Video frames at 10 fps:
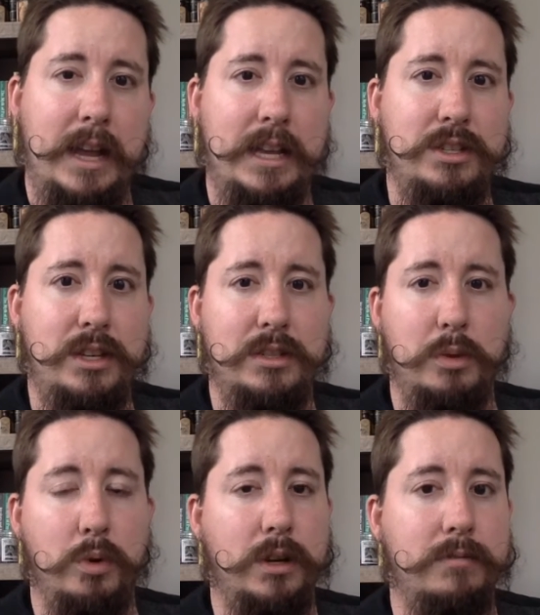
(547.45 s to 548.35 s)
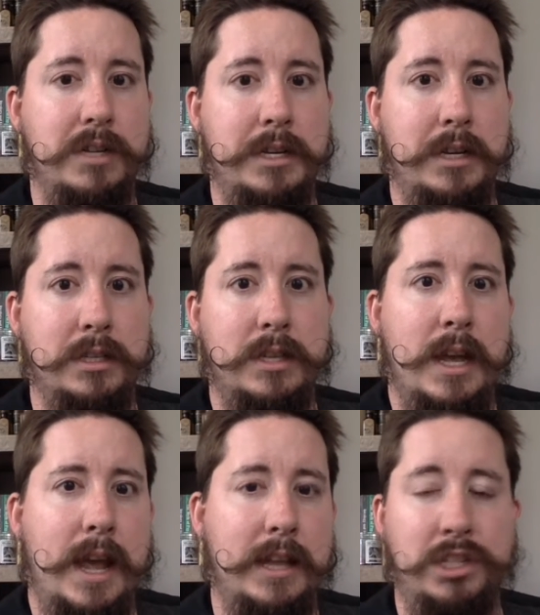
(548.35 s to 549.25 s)
It's just a work of genius.
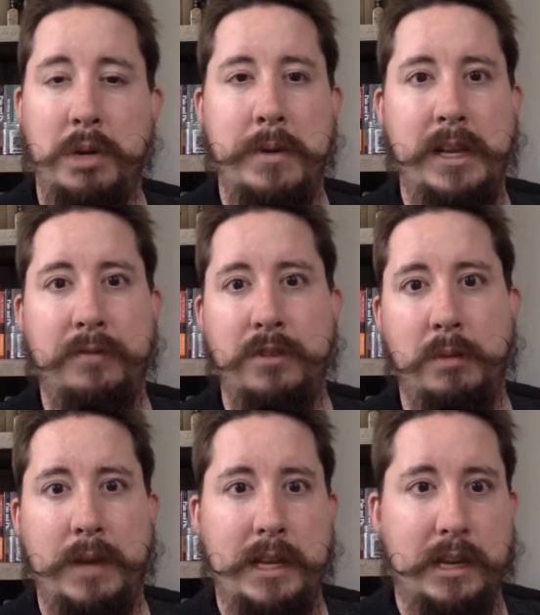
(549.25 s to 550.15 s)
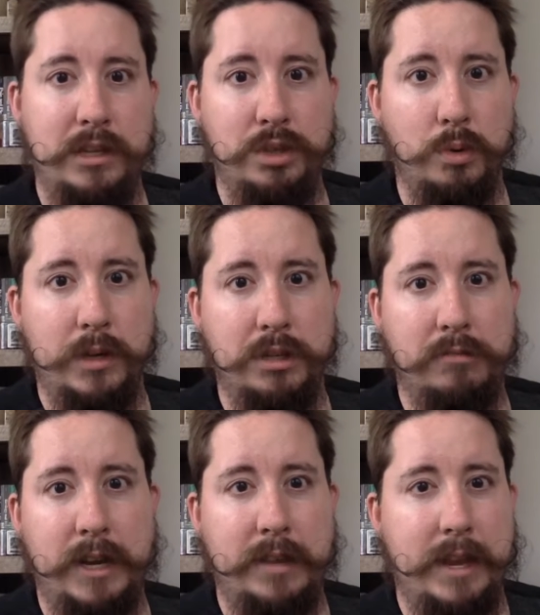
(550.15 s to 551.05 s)
And so many of Philip K. Dick's stories are
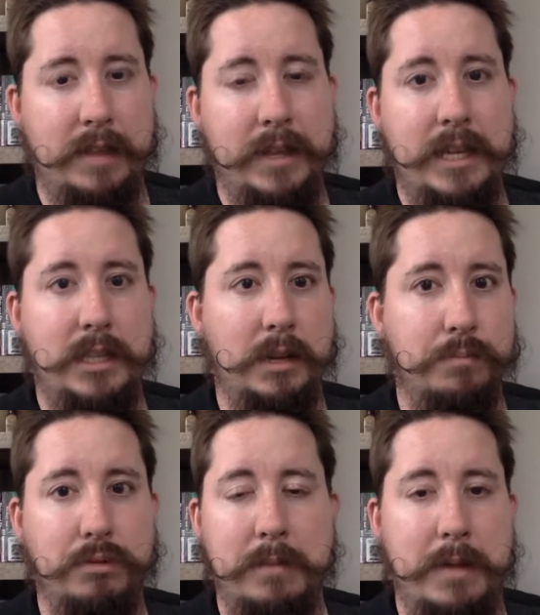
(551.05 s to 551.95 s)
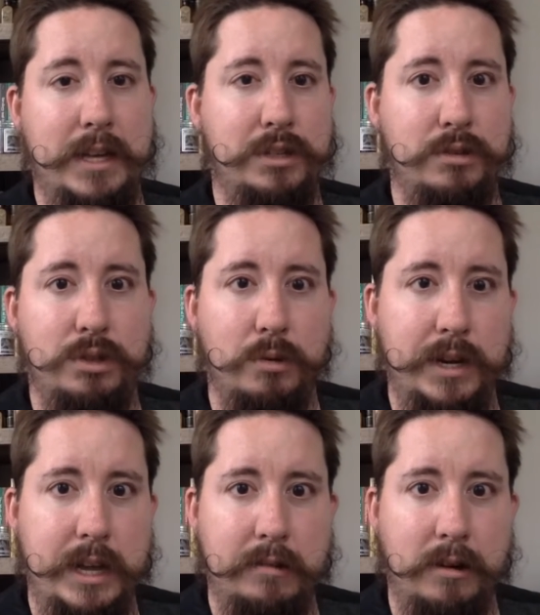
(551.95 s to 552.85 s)
like that. I think he's a complete master
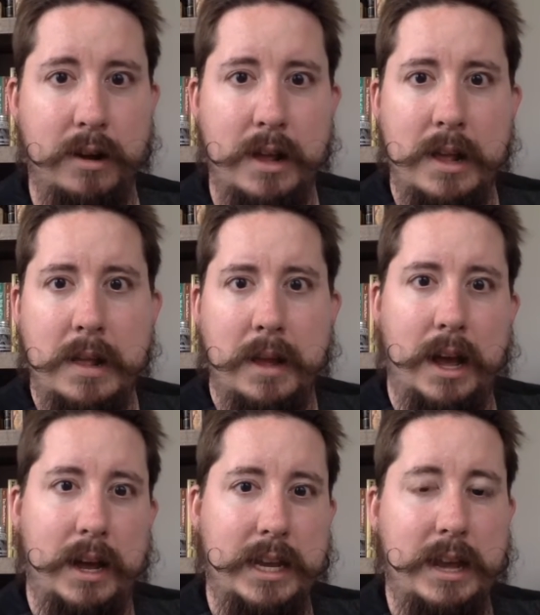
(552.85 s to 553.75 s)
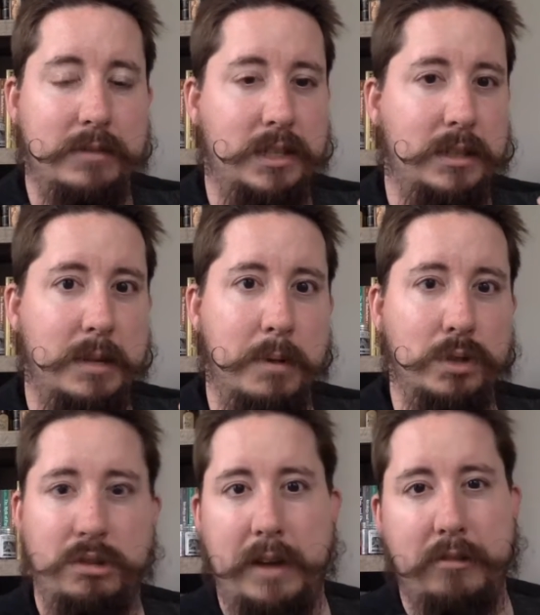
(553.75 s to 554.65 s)
storyteller. Uh, he has the
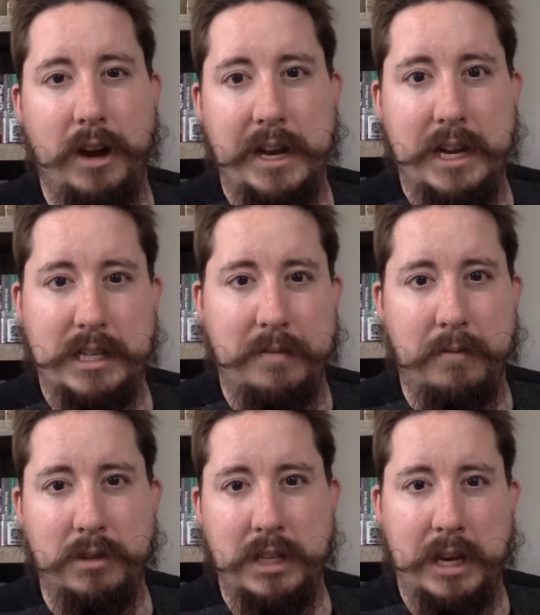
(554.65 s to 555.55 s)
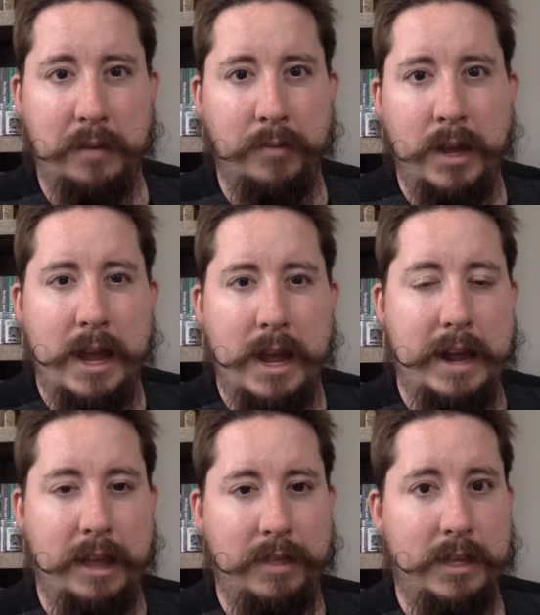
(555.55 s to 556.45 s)
most clever ideas I've ever seen. And
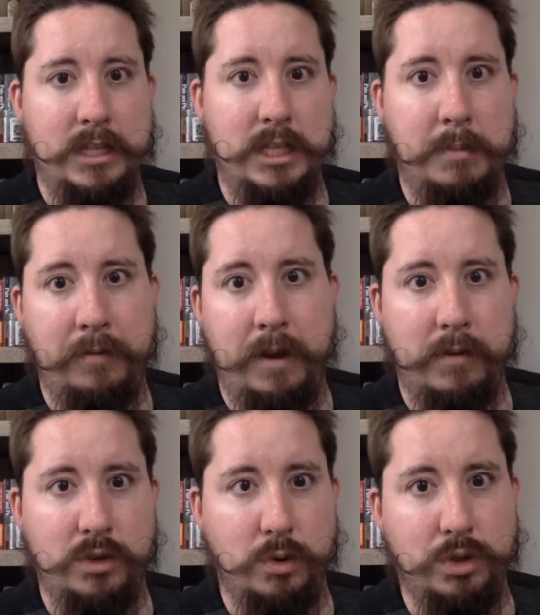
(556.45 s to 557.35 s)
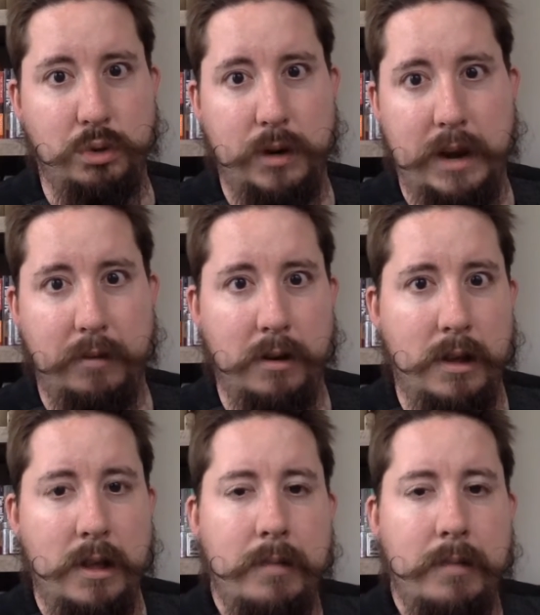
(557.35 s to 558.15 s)
I think this is my favorite short story ever.